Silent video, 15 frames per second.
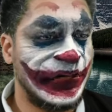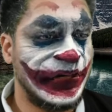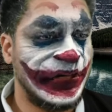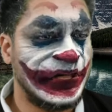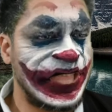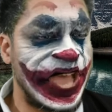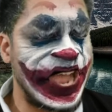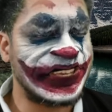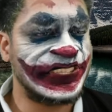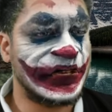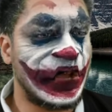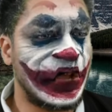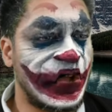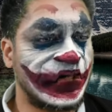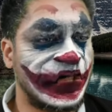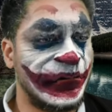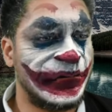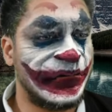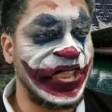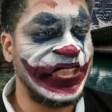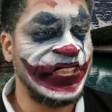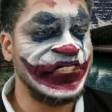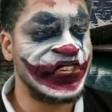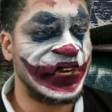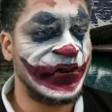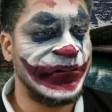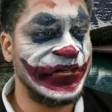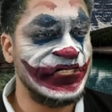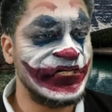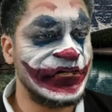that the occupying
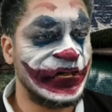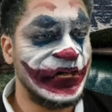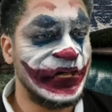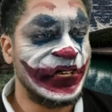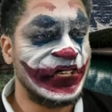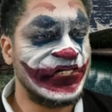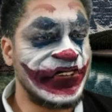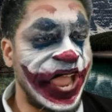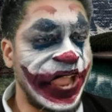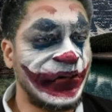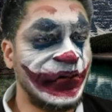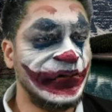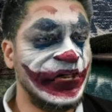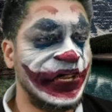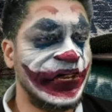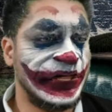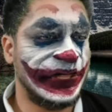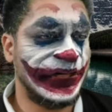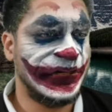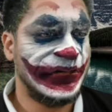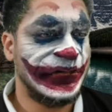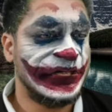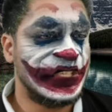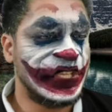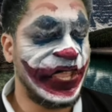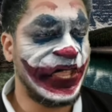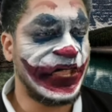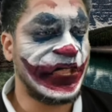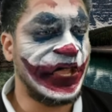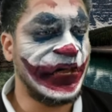Germans regularly
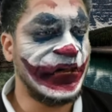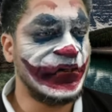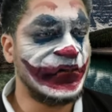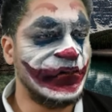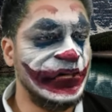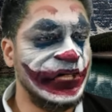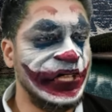take unruly